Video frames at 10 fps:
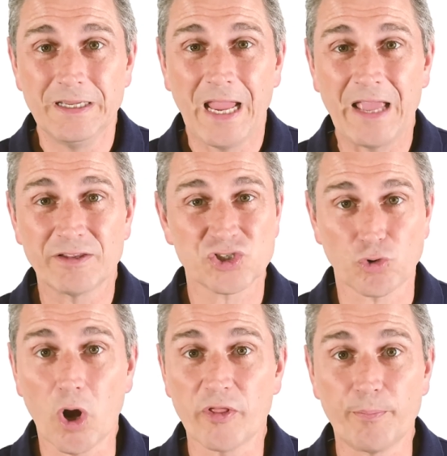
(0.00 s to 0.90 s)
and the
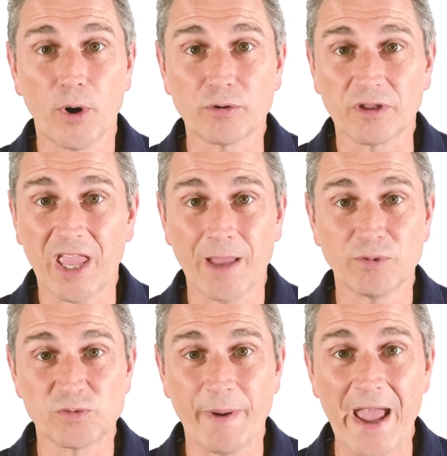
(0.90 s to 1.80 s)
straw that broke the
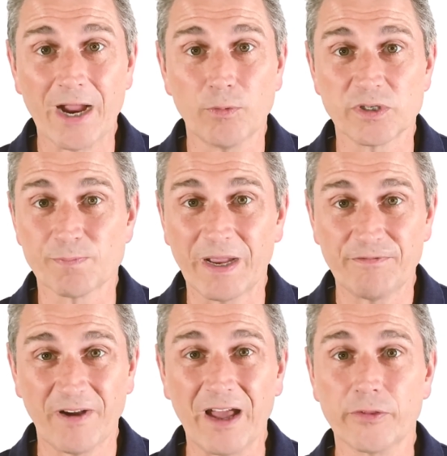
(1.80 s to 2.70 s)
camel's back was my
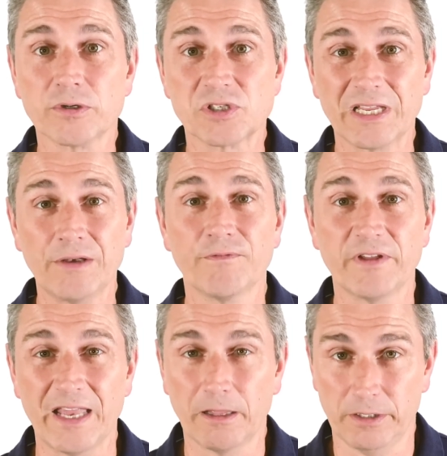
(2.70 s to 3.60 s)
father's
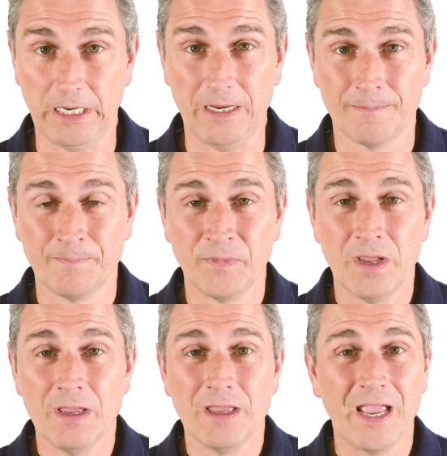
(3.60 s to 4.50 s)
infidelity.
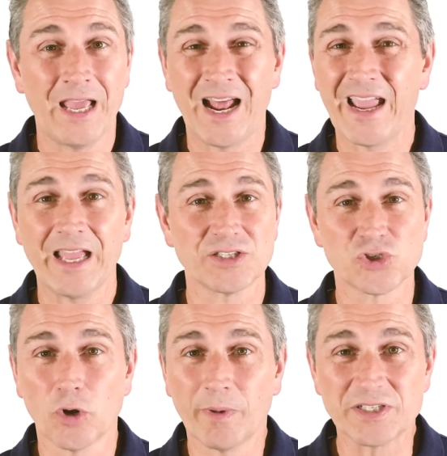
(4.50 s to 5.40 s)
And I had
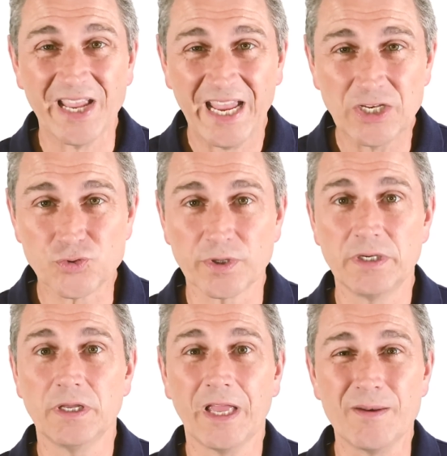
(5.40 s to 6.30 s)
so much
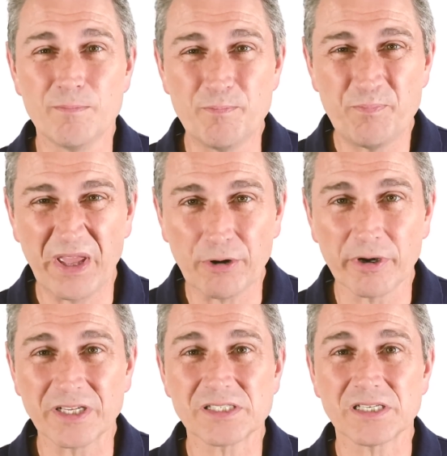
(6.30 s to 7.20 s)
hatred and
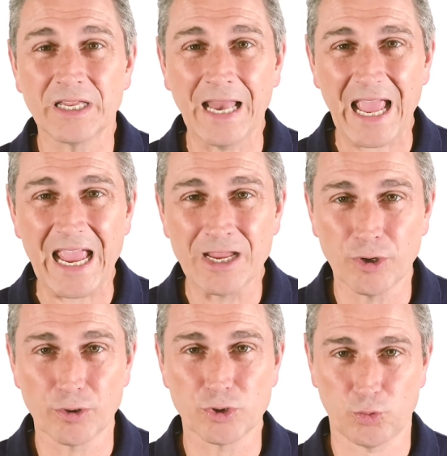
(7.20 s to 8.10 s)
bitterness and
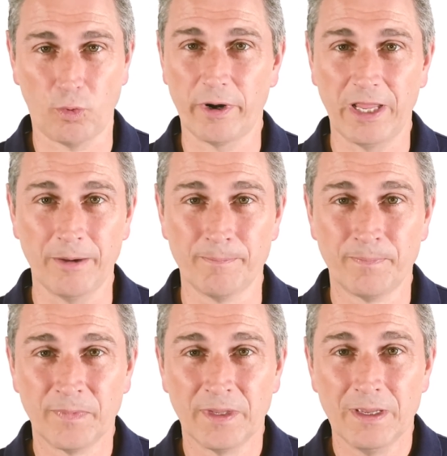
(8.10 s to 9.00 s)
anger toward him.
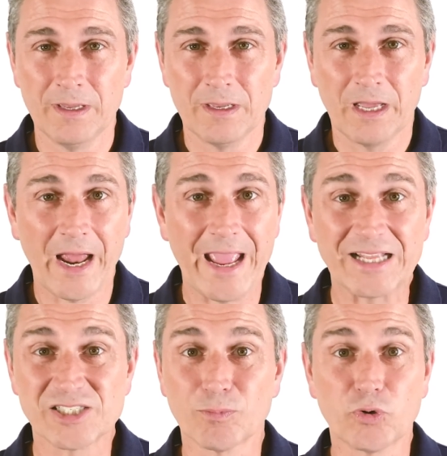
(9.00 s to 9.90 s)
And I
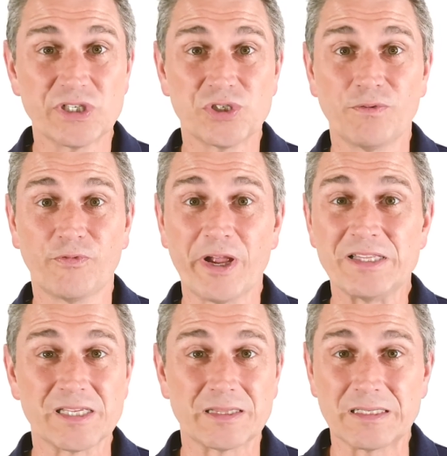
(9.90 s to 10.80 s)
had some Christian
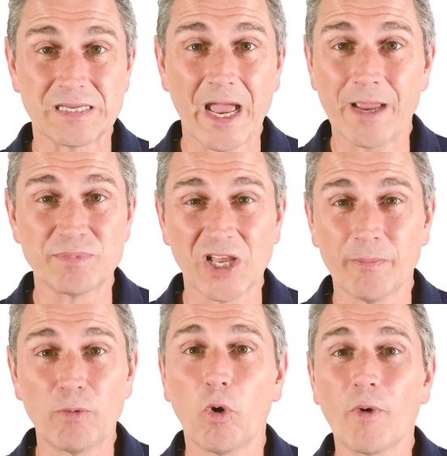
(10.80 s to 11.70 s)
friends at the time tell
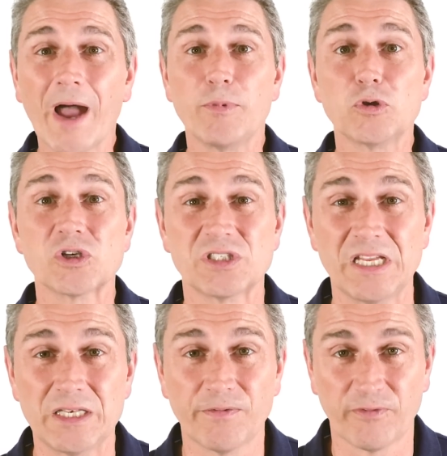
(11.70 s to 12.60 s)
me, well, Rob, you just
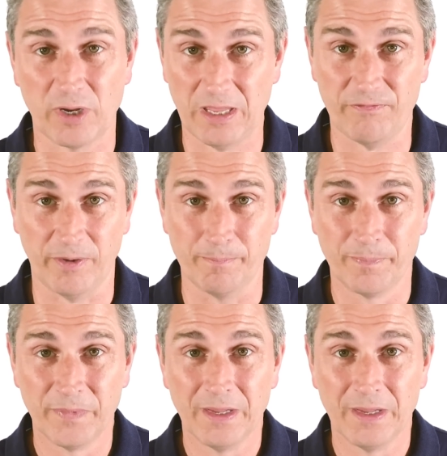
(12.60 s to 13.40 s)
need to forgive him.